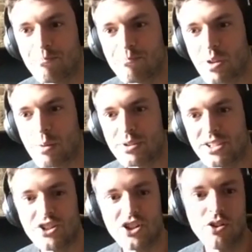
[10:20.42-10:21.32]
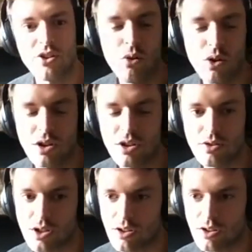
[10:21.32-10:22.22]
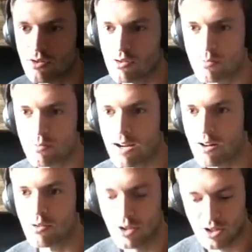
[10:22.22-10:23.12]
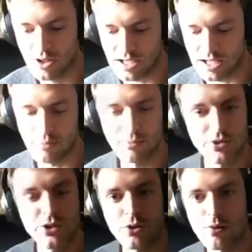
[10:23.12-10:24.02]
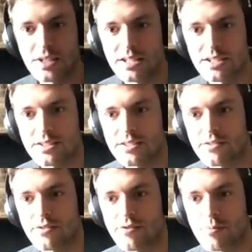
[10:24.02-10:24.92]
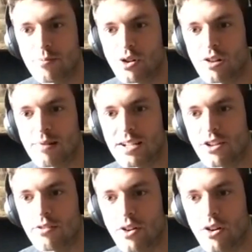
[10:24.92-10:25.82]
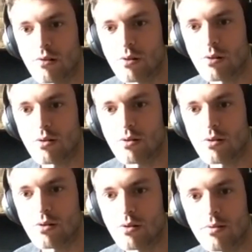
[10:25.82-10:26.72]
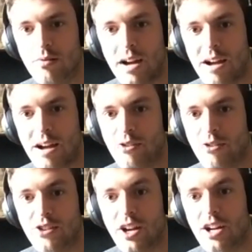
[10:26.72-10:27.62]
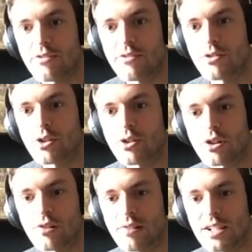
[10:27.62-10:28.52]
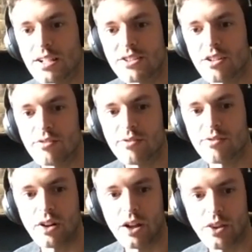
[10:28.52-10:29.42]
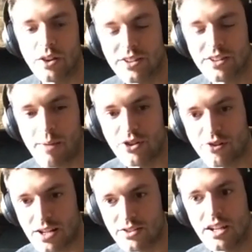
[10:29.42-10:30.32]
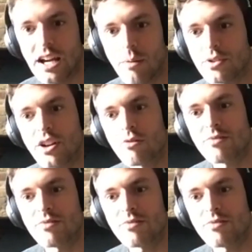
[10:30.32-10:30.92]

position, or you can talk about stories from your career so far or outside of your career so far that demonstrates your resilience,